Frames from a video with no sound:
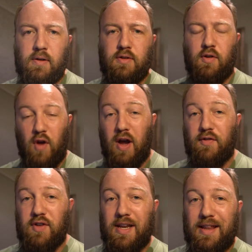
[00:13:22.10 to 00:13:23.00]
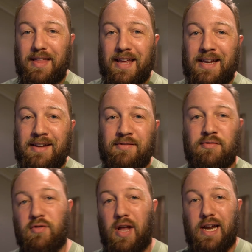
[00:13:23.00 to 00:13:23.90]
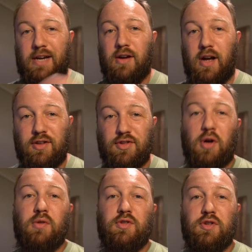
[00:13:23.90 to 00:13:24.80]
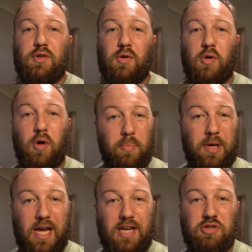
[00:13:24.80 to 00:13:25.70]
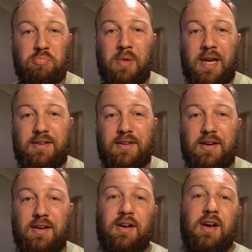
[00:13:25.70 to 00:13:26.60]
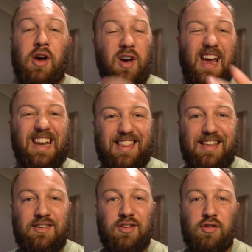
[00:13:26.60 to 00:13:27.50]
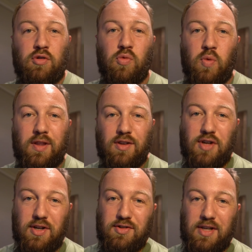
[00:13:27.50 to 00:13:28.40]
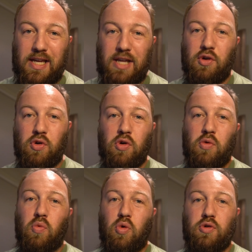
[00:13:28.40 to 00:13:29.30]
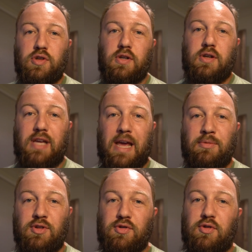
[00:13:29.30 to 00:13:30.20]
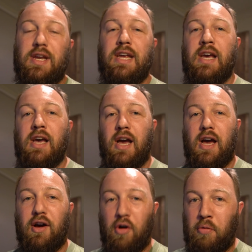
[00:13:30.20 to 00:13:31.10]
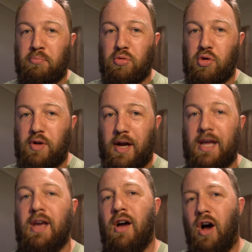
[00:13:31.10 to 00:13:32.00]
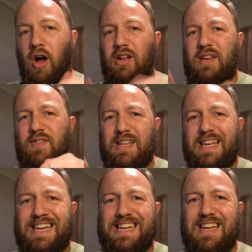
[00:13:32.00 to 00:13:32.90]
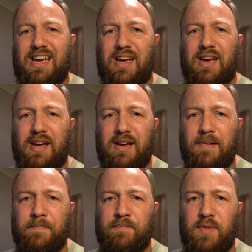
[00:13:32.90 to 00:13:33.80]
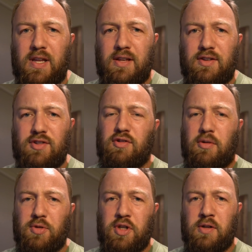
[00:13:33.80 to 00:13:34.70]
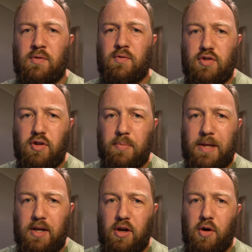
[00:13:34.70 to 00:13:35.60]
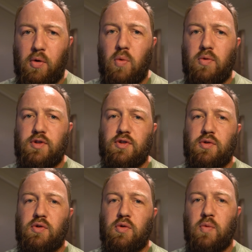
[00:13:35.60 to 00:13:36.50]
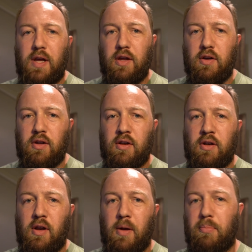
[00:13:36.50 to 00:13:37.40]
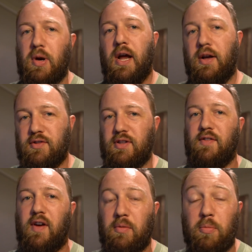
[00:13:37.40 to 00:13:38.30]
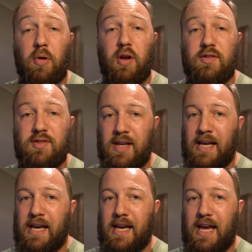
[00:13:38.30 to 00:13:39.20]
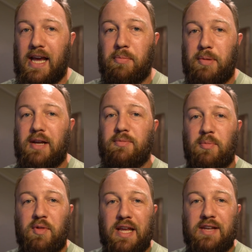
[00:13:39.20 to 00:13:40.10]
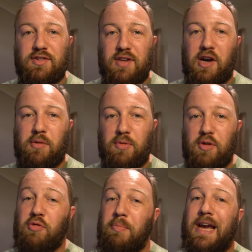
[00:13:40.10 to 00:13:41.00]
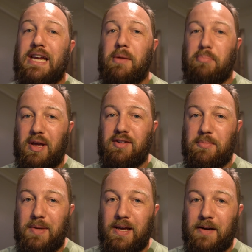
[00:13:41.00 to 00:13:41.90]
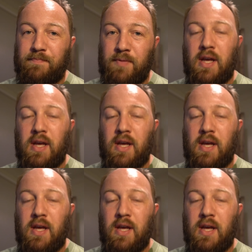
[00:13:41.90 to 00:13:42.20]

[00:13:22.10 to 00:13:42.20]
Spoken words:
So if you're after anything like salts or a pH meter, anything to do with adjusting your water chemistry on brew day, I'll leave a link in the description to the Beerco store where you can browse the available products and pick up some things to help you make better beer.